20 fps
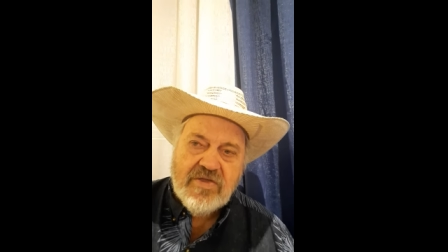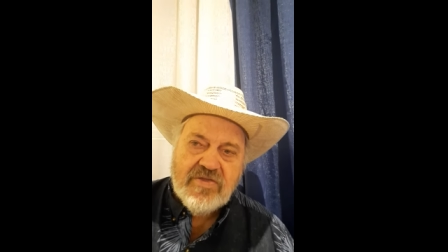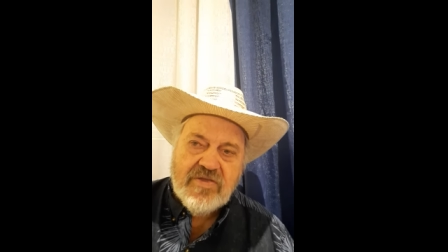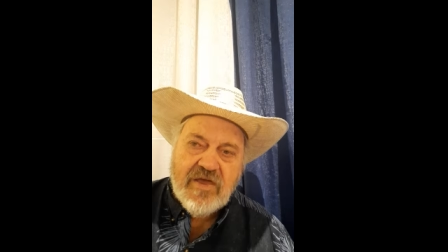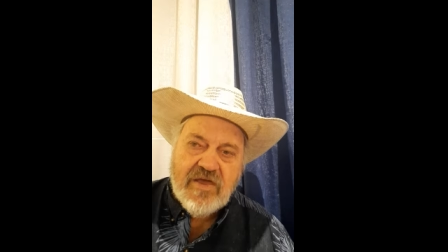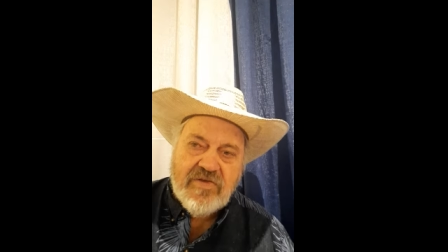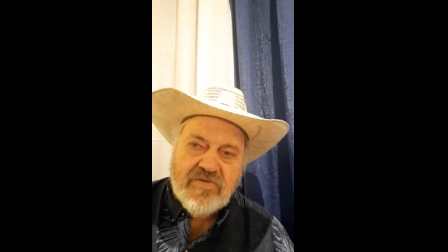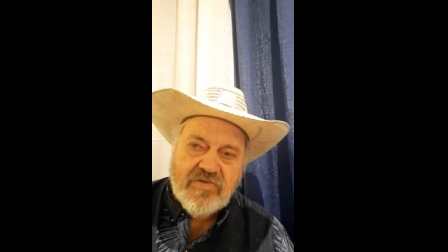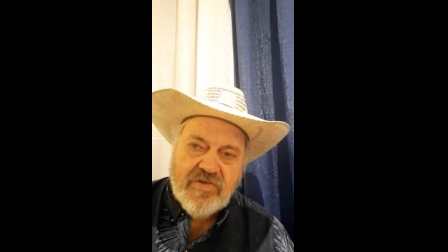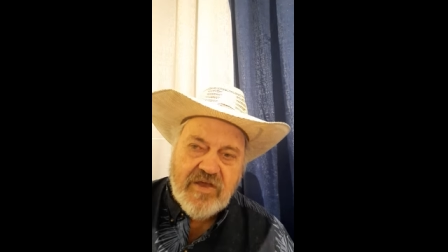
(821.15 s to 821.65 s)

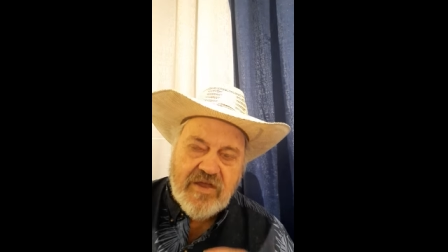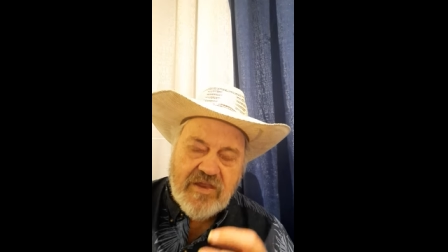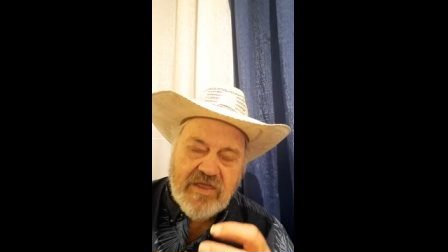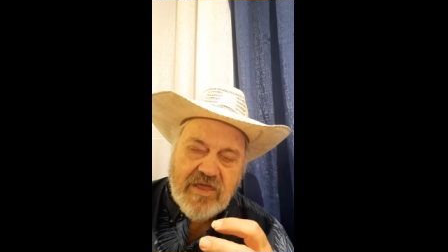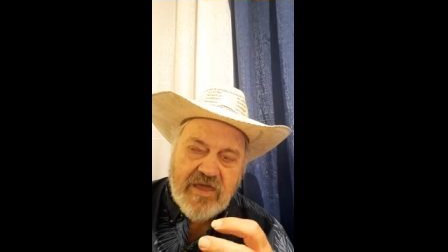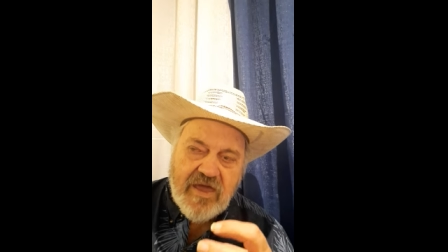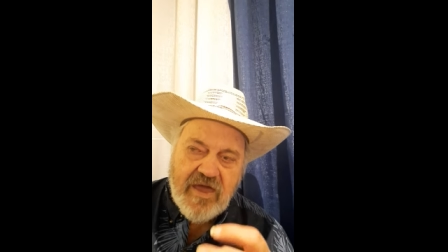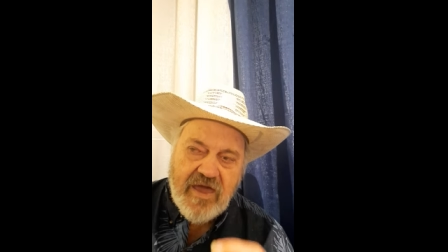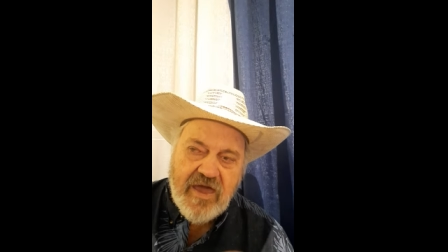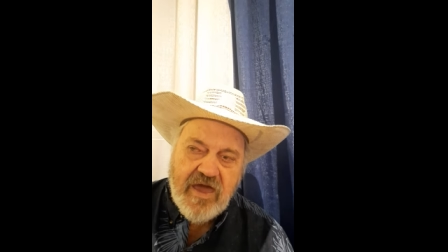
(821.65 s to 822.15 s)
they said
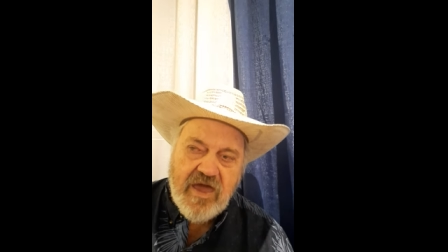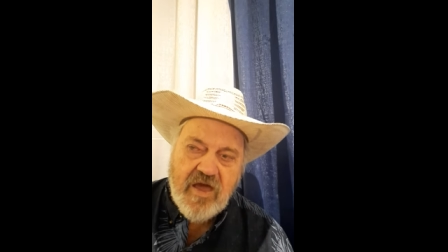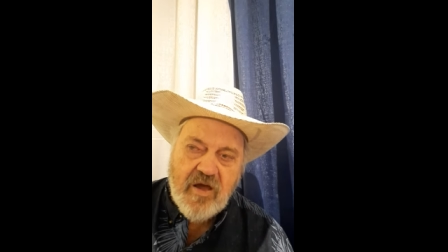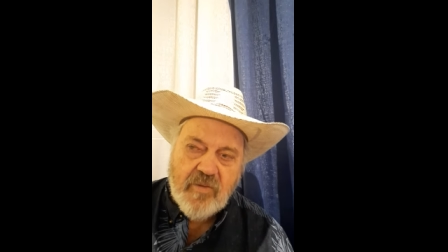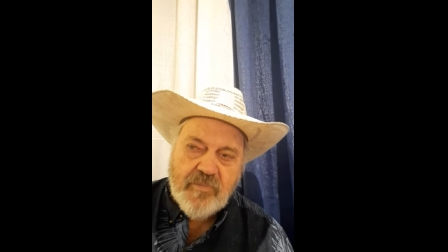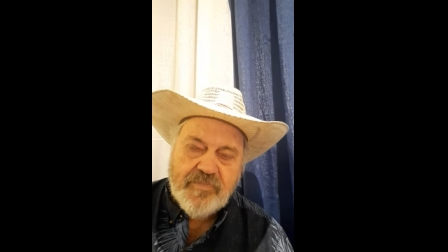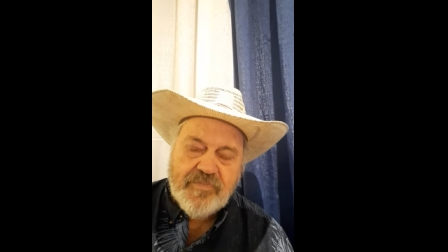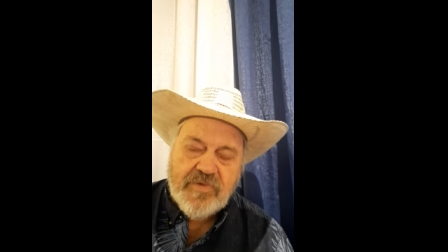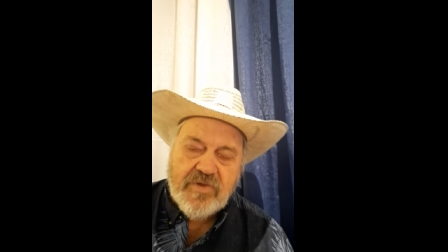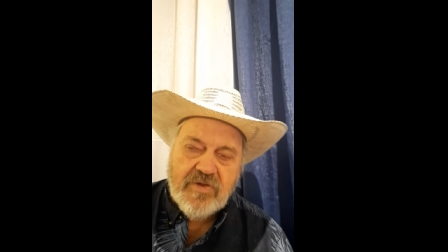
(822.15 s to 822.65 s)
it
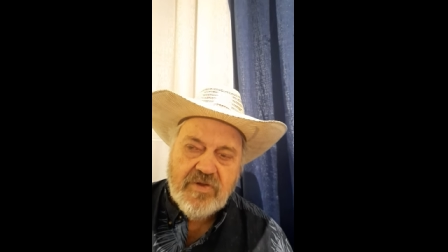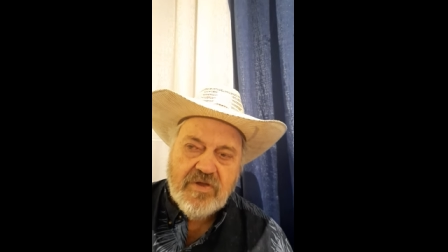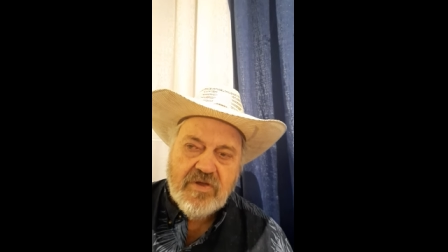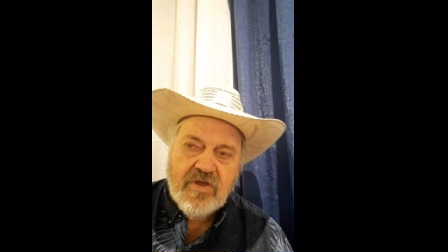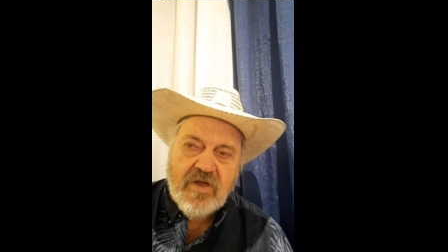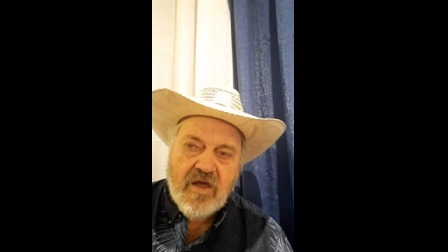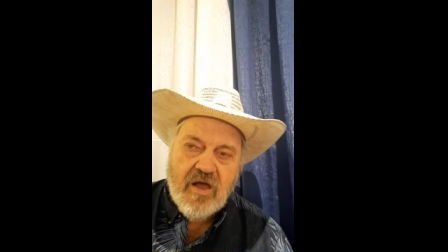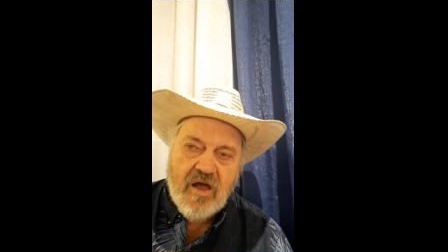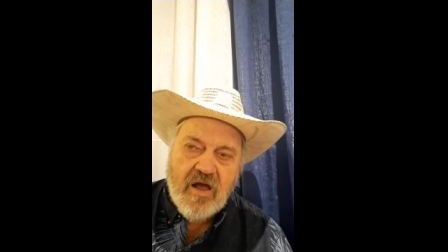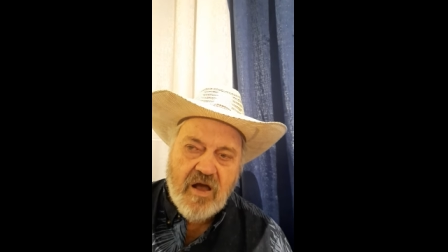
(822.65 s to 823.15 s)
helped
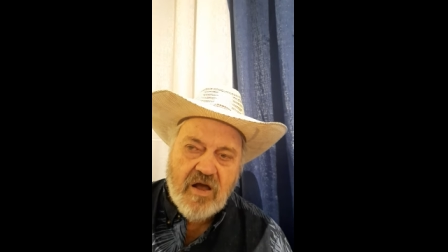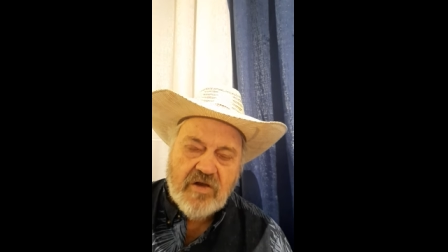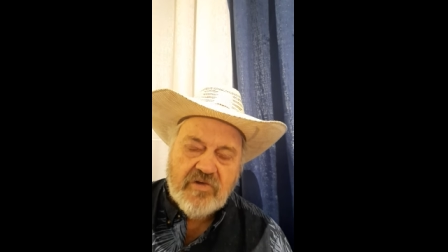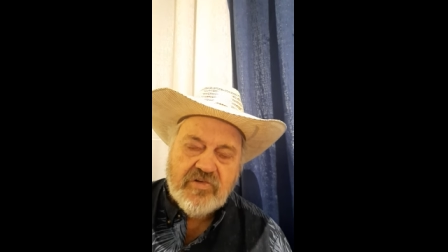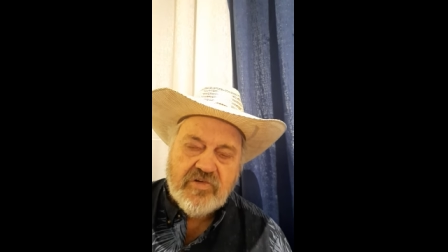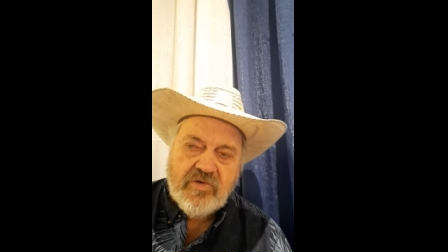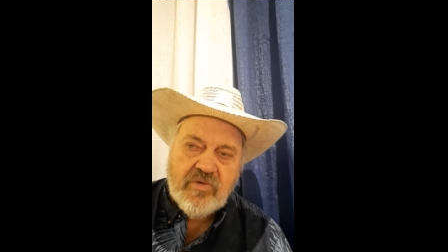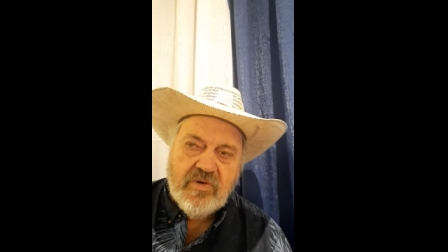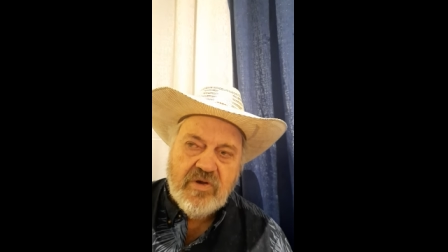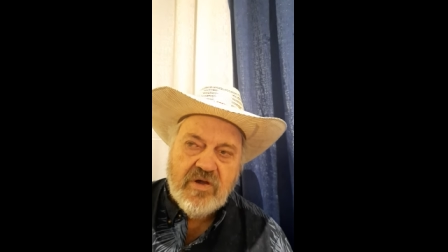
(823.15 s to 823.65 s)

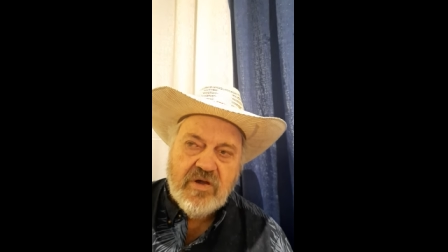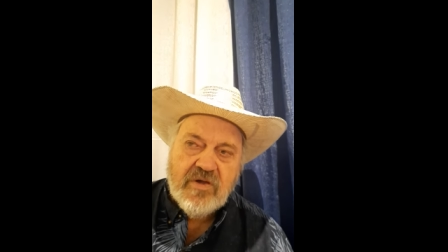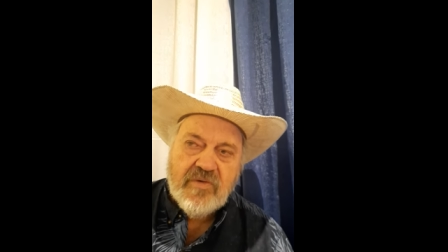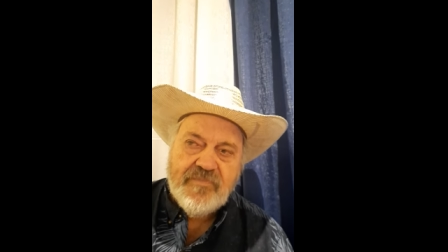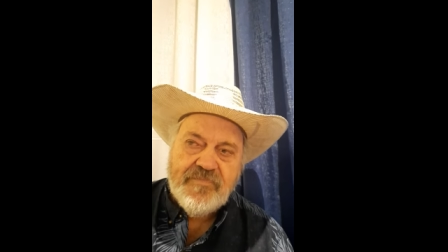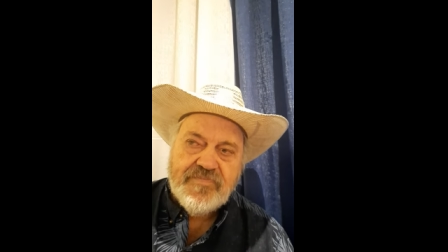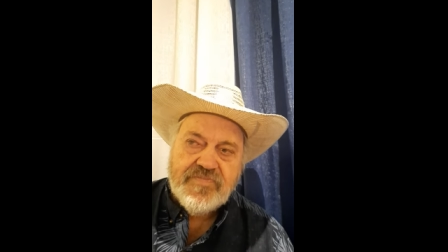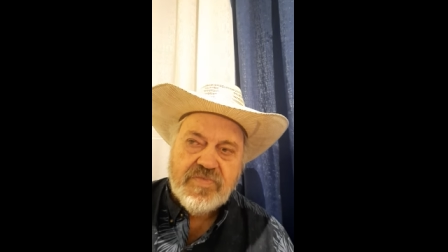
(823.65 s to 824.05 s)
Austria.